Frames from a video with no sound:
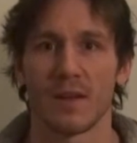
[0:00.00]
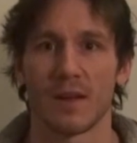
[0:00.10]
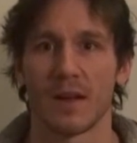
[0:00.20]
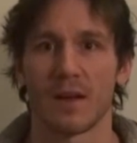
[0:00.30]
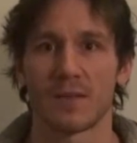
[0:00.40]

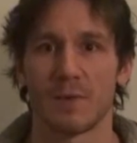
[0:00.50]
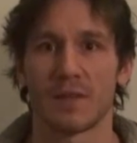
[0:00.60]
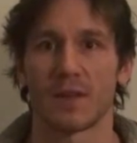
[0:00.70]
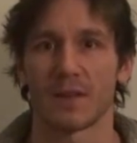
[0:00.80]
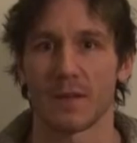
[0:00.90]
has been
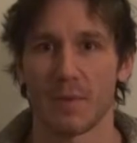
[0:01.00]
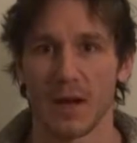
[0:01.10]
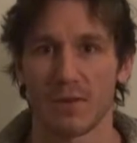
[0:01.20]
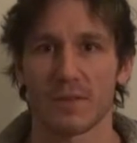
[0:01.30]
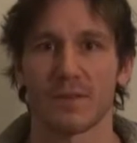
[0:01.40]
talking
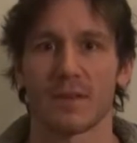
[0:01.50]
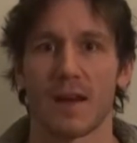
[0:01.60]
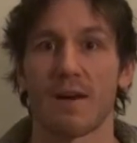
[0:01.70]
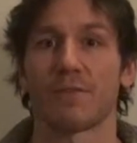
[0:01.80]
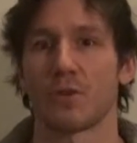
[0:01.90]
about
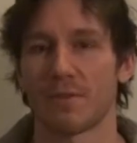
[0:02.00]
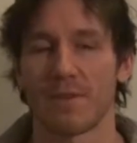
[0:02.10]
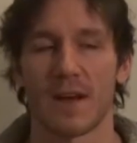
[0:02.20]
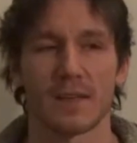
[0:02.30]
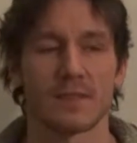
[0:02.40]
after a
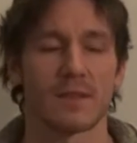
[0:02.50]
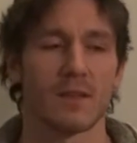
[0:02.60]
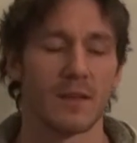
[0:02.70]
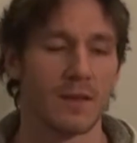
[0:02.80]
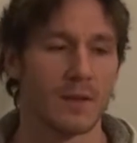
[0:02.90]
fast,
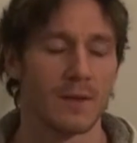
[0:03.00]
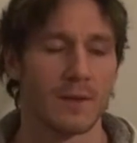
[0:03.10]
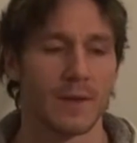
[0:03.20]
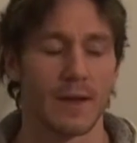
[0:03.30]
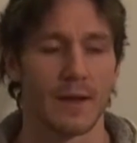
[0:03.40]

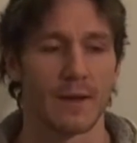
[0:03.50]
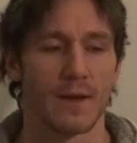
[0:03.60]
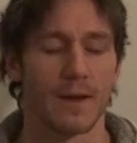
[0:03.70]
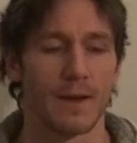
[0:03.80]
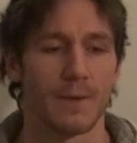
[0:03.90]

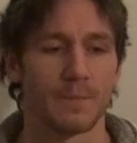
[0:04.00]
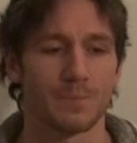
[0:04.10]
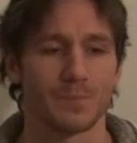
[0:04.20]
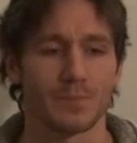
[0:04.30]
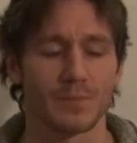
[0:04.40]
and
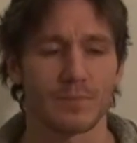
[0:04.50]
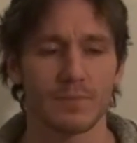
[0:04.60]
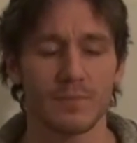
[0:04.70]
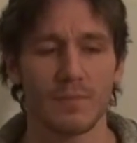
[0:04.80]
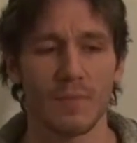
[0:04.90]

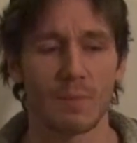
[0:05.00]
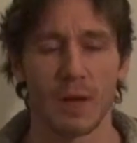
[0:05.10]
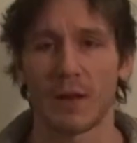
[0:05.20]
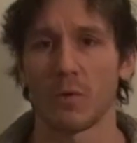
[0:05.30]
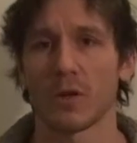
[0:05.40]
but
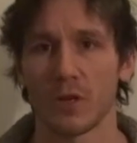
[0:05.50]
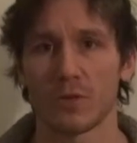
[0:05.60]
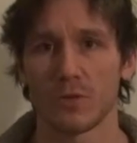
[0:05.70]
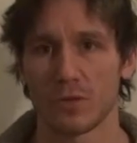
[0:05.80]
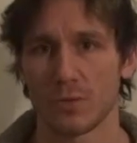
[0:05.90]
I don't want to go
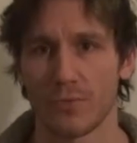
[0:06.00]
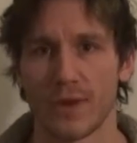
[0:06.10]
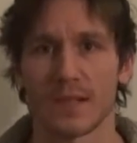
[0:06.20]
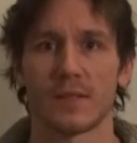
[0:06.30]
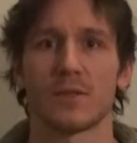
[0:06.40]
too
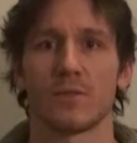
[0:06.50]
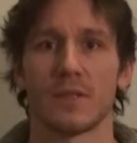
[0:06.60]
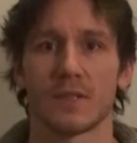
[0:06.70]
fast into